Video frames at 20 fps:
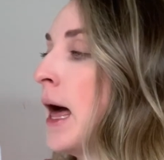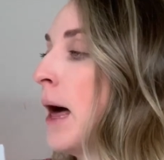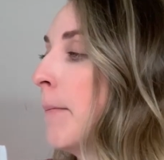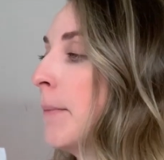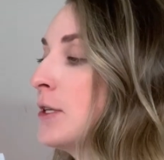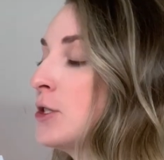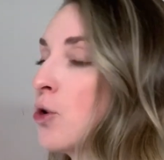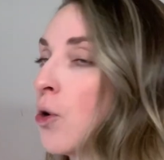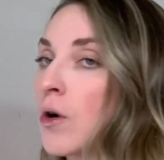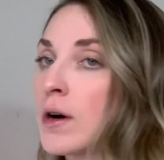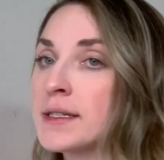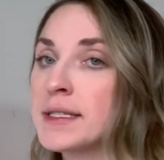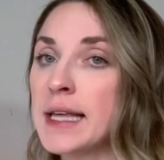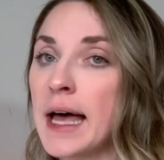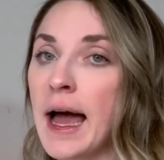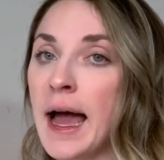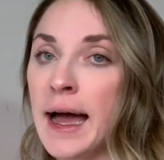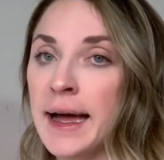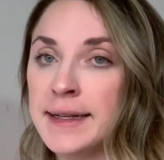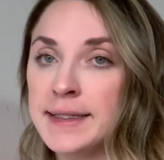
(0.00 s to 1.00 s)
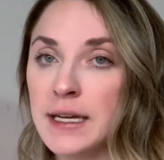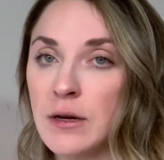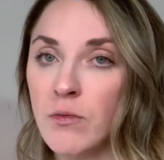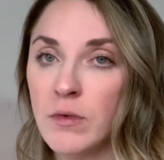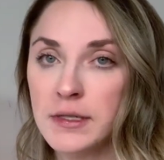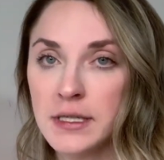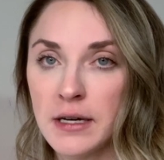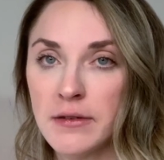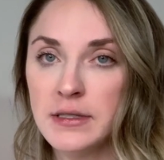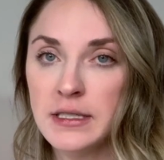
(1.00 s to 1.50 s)
But towards the end, and
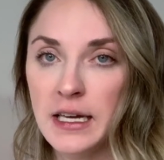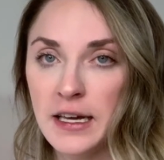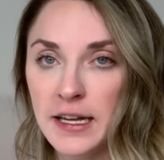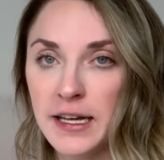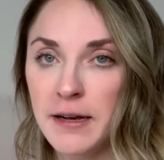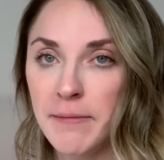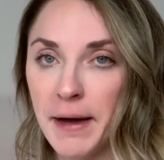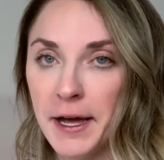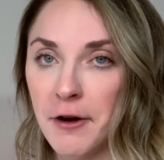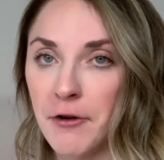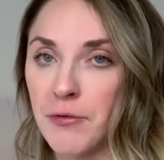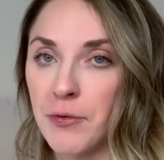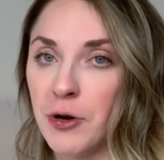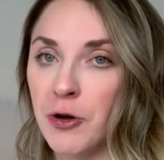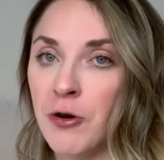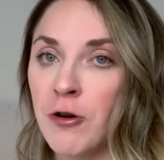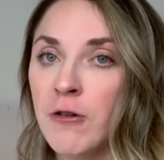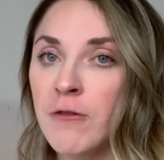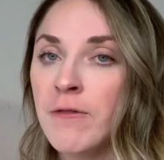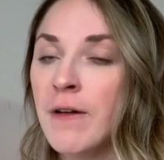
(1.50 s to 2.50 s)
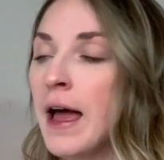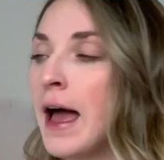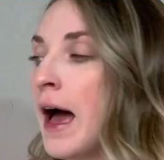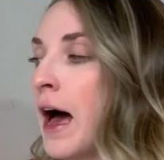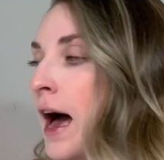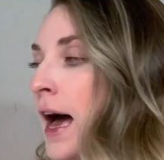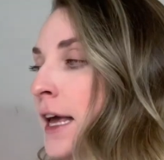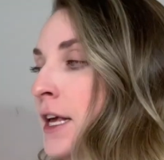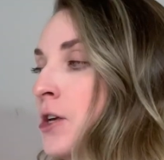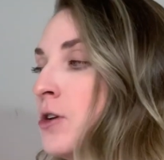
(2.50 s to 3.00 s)
once I was getting my groove,
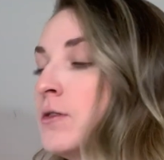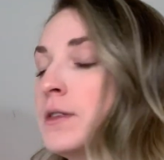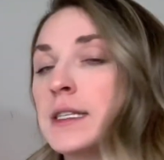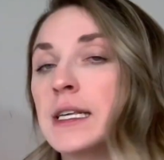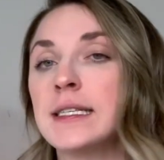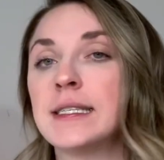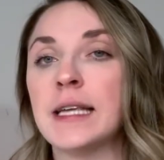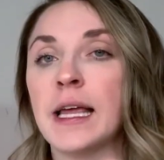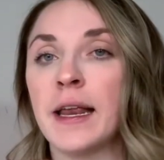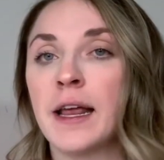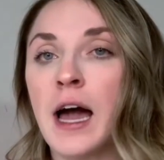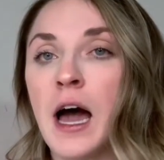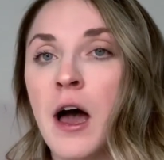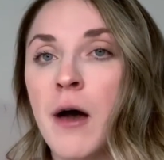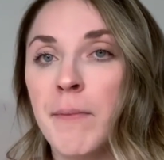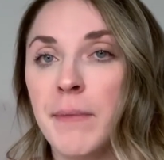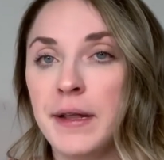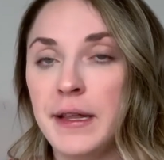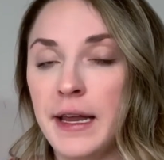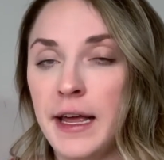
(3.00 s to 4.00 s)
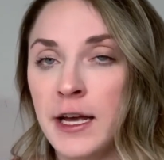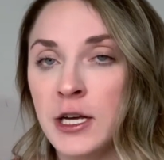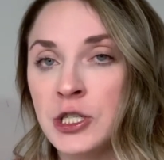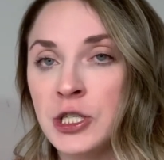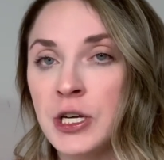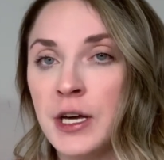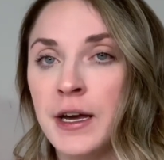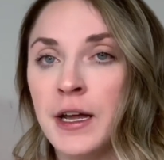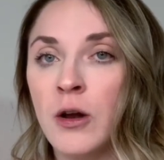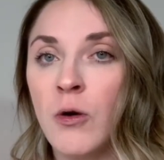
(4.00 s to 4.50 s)
I used this in
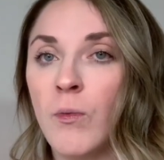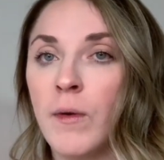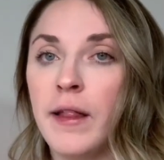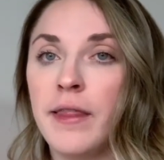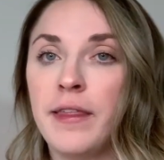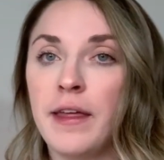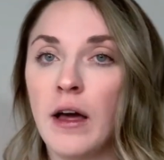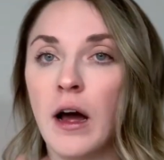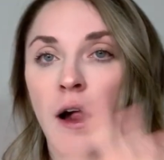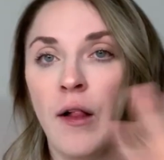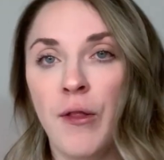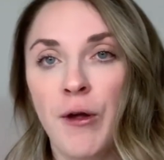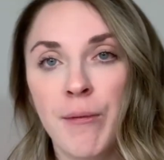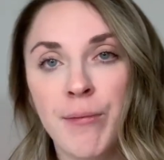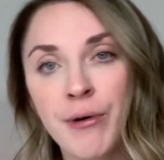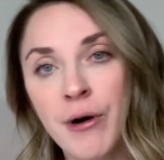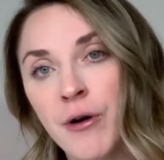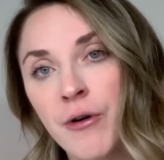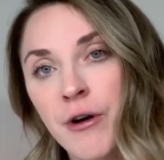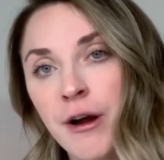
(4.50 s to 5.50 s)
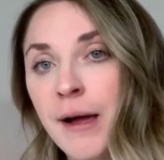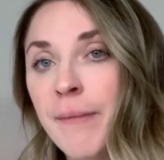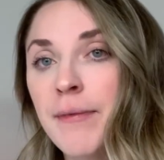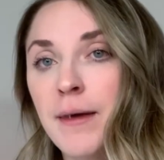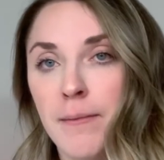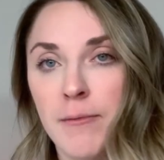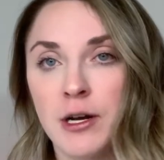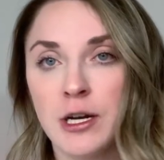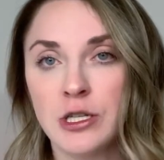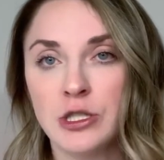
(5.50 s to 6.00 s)
combination with the other program that
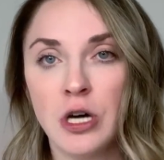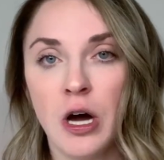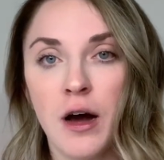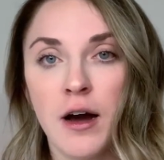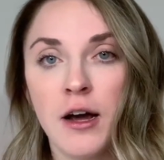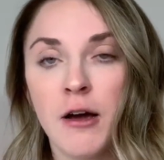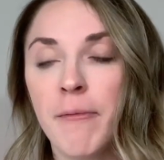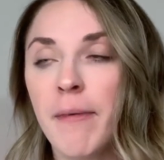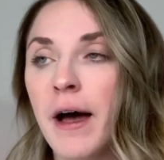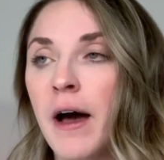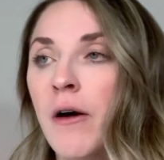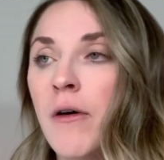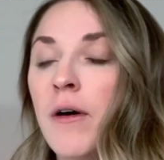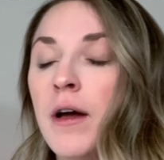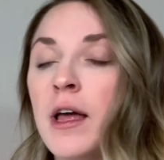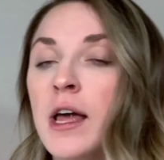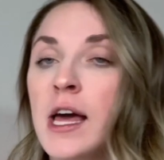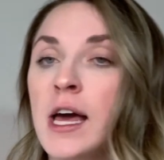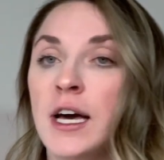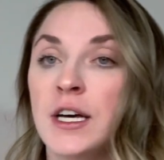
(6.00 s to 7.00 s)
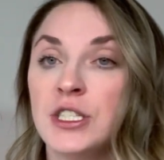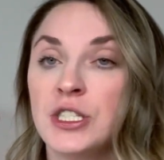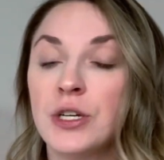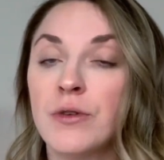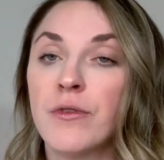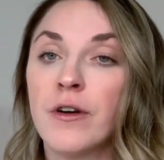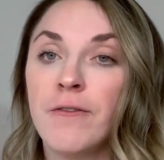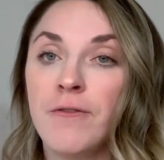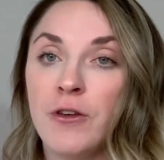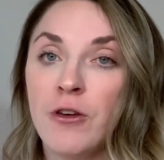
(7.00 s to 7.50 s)
I'm going to talk about to
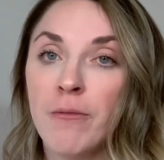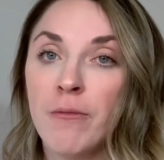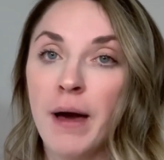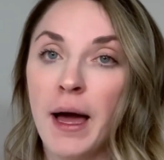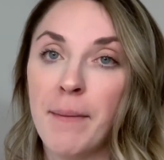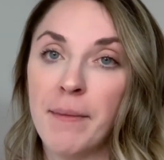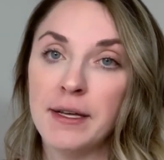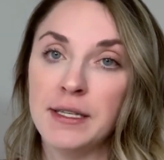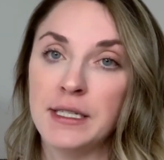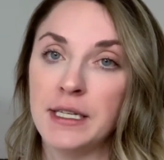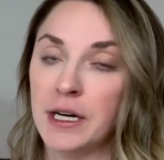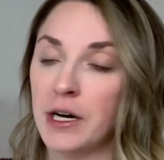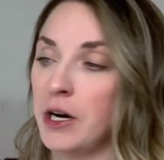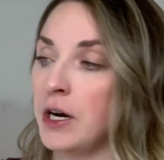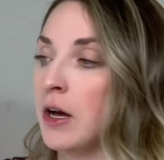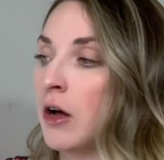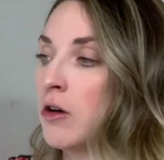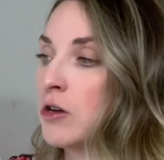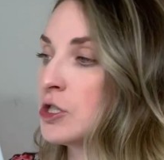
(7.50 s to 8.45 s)
review my material.